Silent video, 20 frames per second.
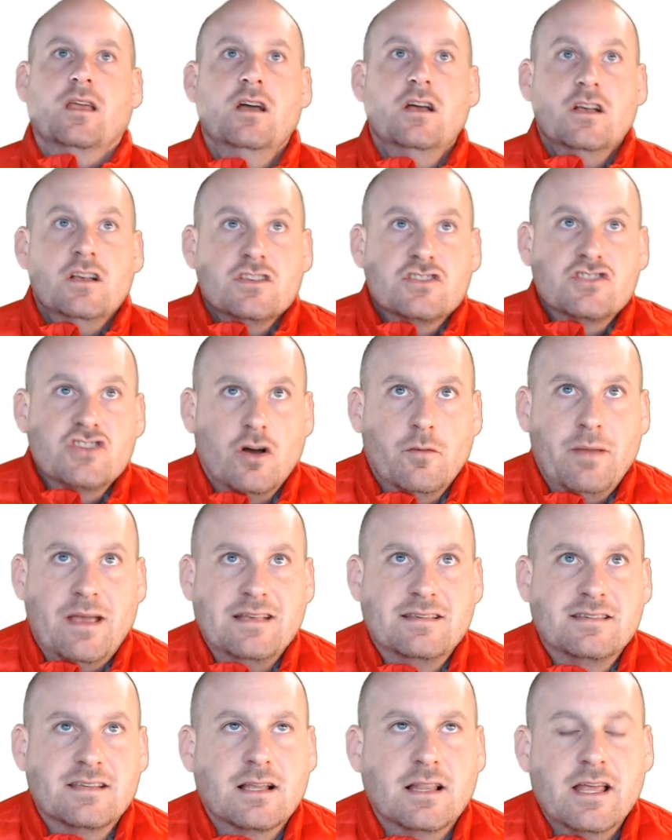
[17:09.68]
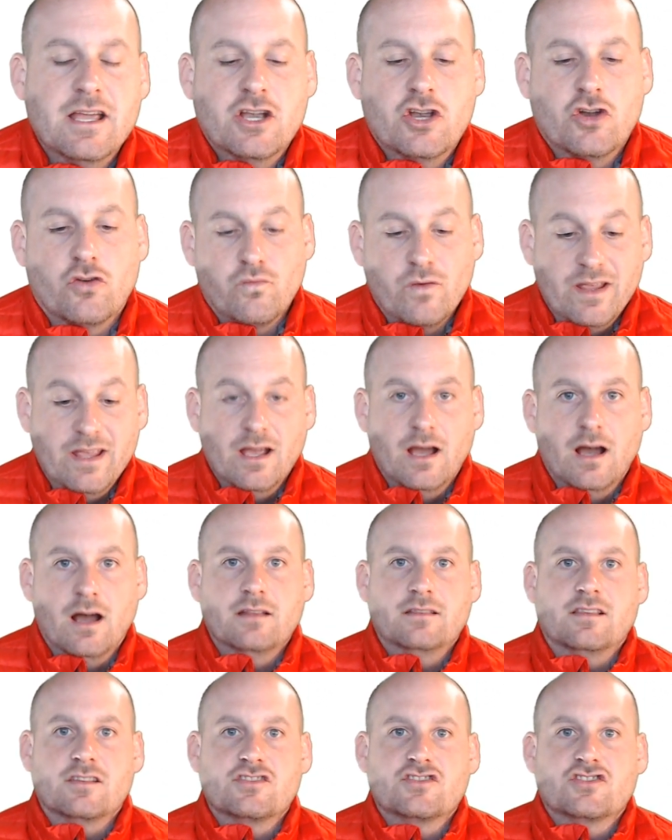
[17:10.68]
So, basically,
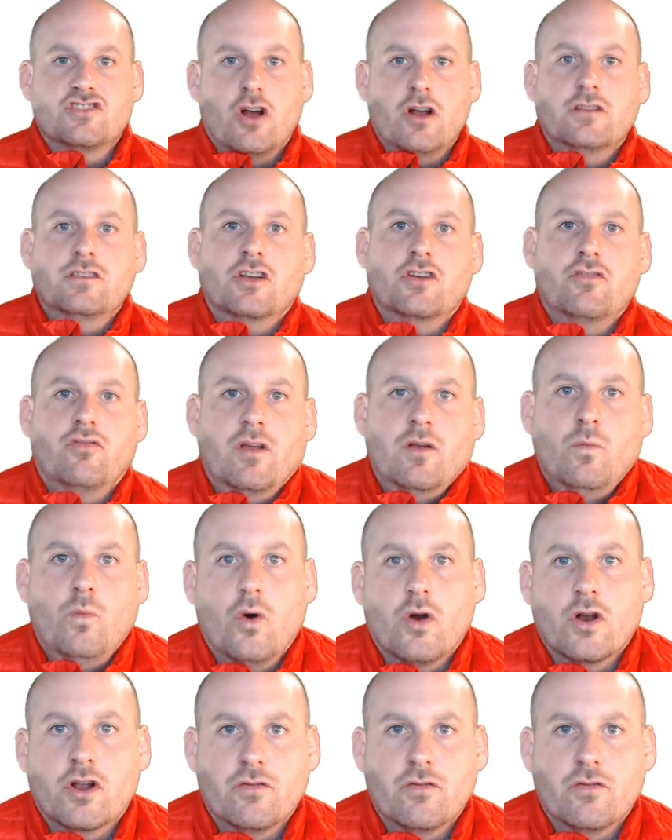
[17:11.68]
Korea, to start the Korean War,